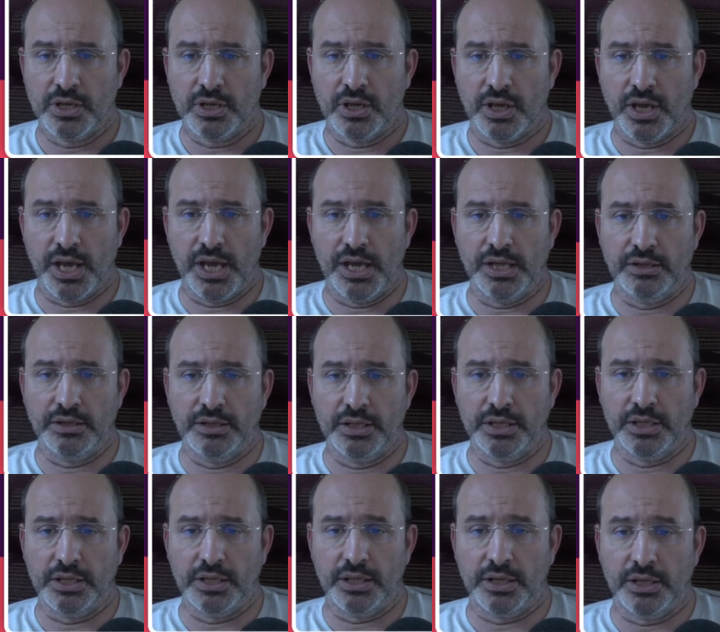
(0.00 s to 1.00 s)
And
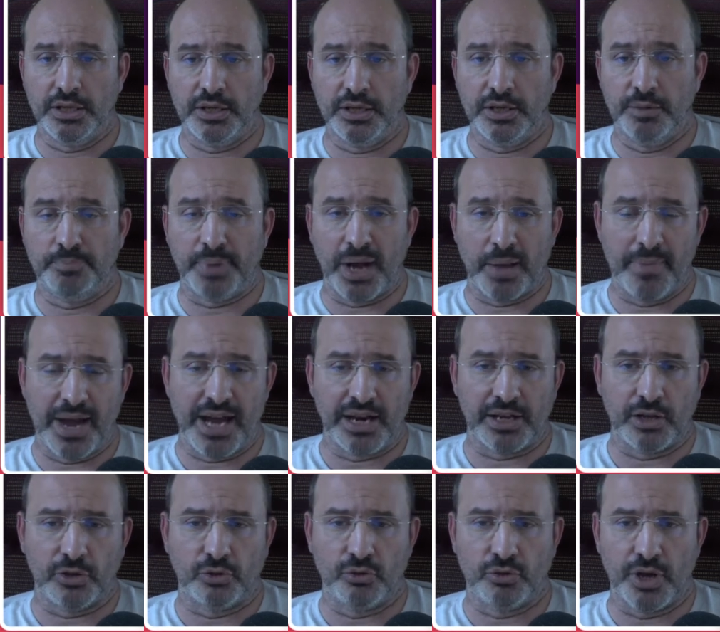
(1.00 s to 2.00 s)

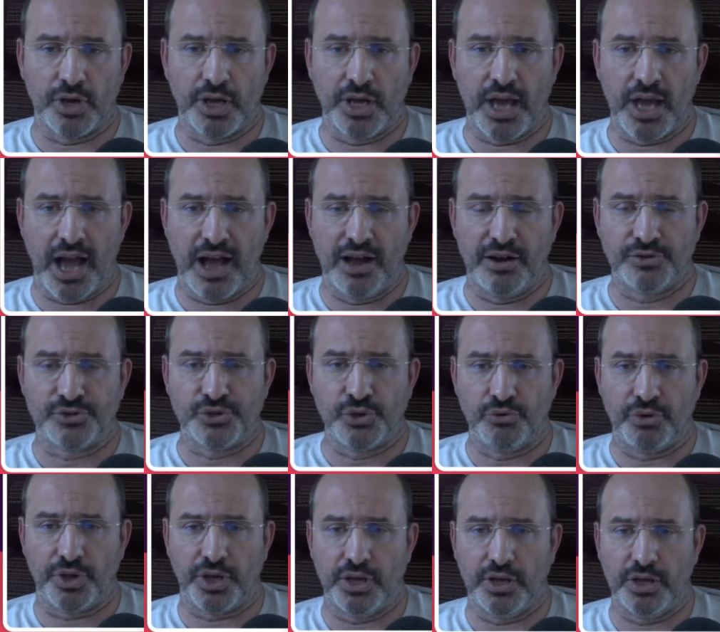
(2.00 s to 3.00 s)
pre-market today
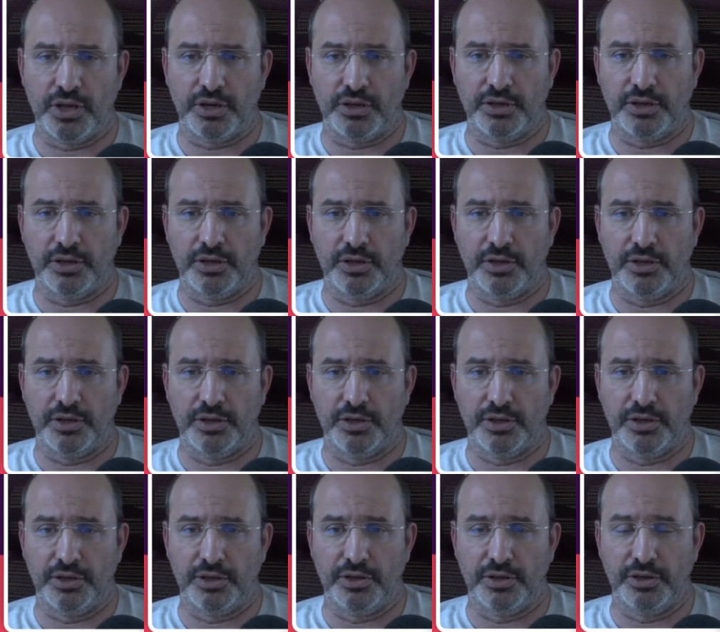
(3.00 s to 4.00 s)
also here
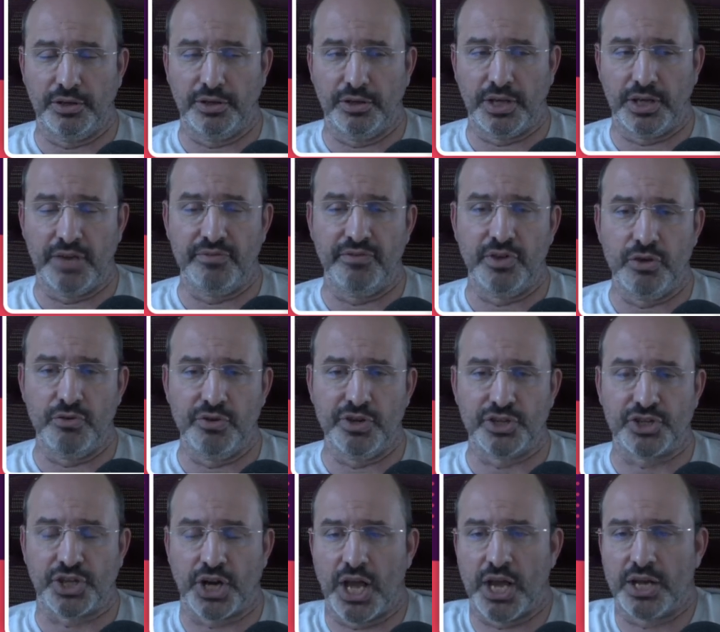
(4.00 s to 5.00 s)
giving you
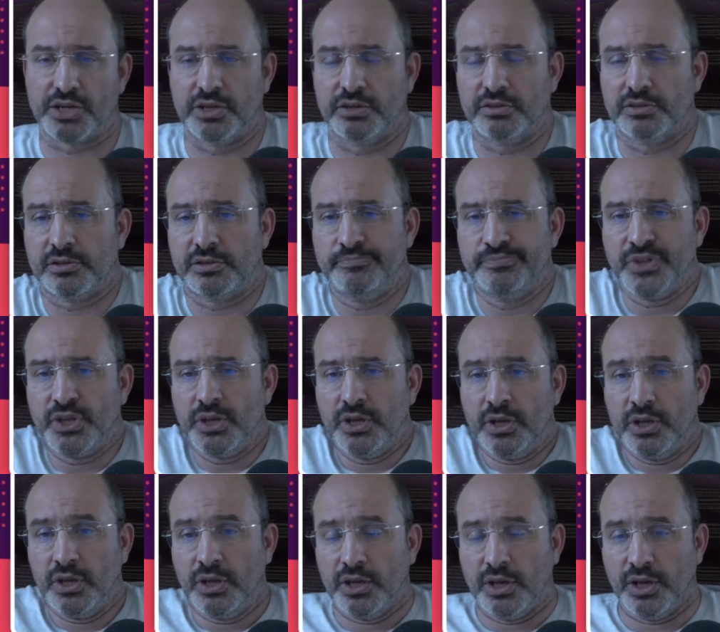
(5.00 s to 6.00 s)
instructions.
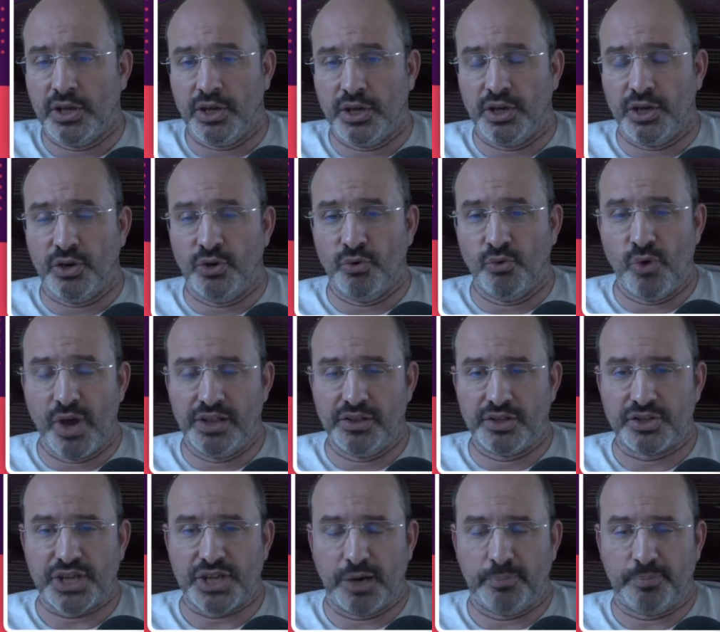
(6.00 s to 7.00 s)
When
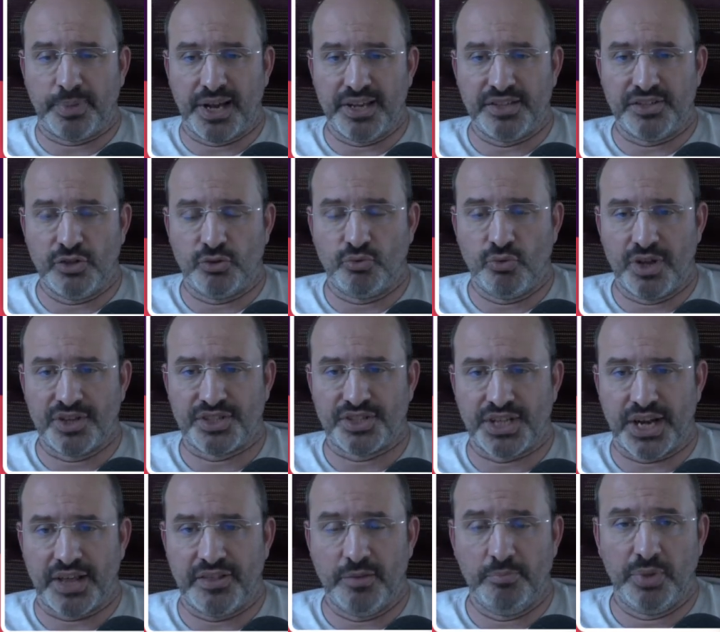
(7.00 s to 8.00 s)
the share price it was
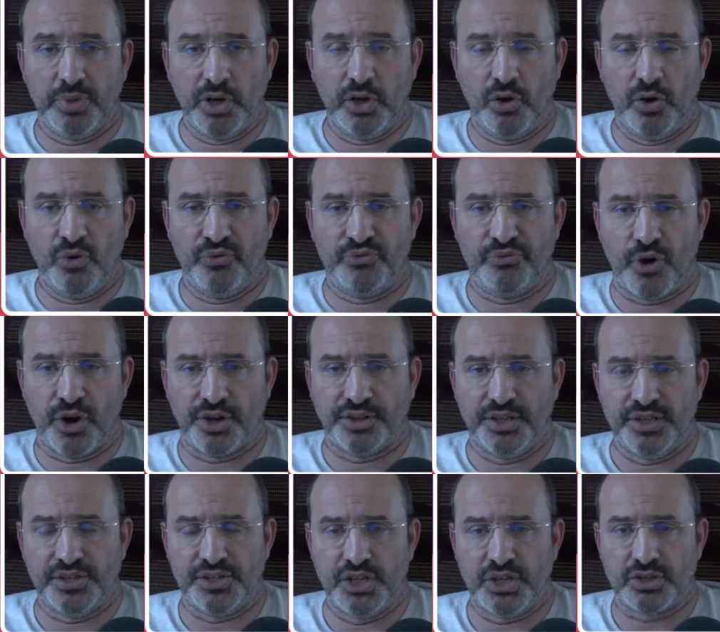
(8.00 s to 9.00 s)
trading below
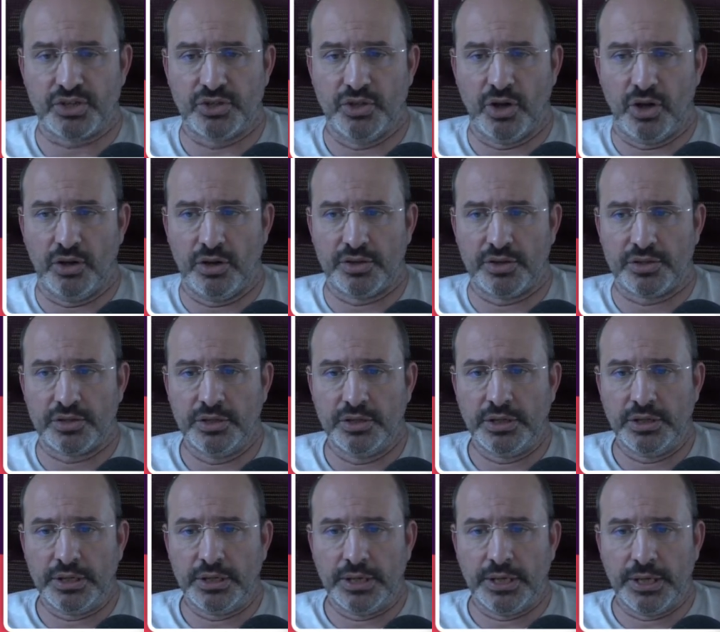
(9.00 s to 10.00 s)
$46
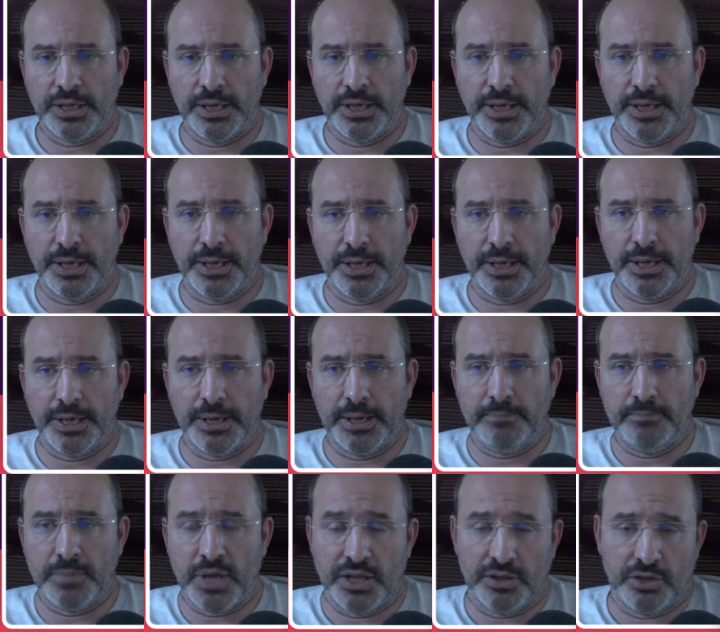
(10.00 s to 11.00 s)

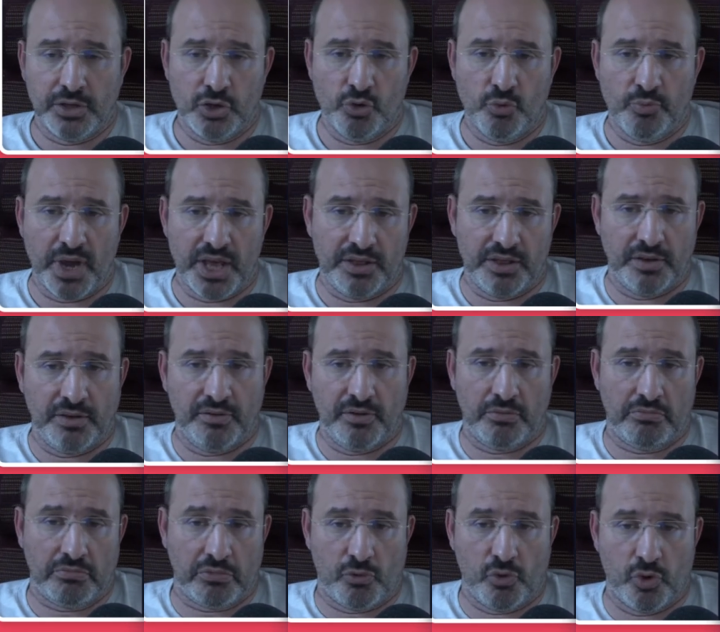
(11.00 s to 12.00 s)
and you made a
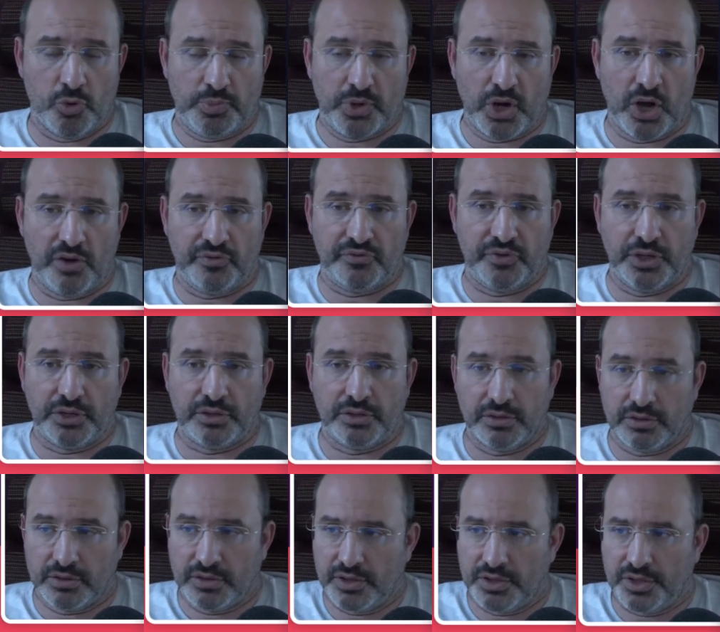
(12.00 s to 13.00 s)
good profit
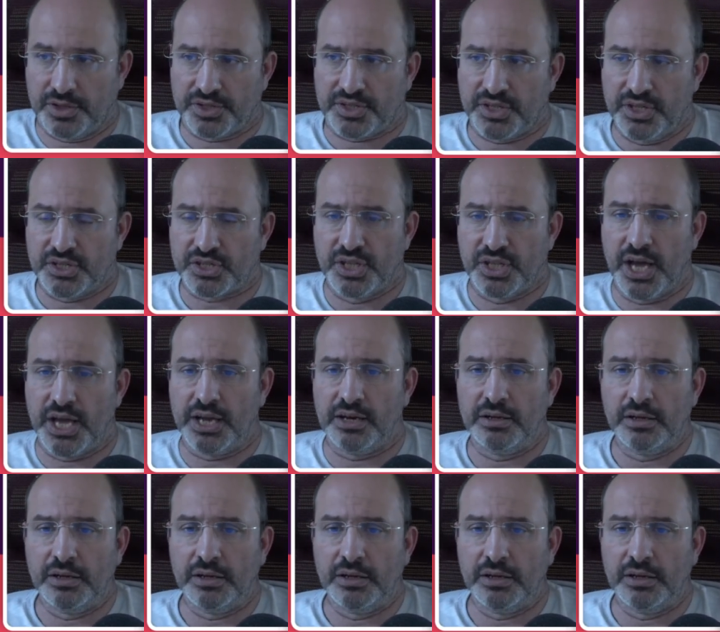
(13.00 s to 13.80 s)
since then.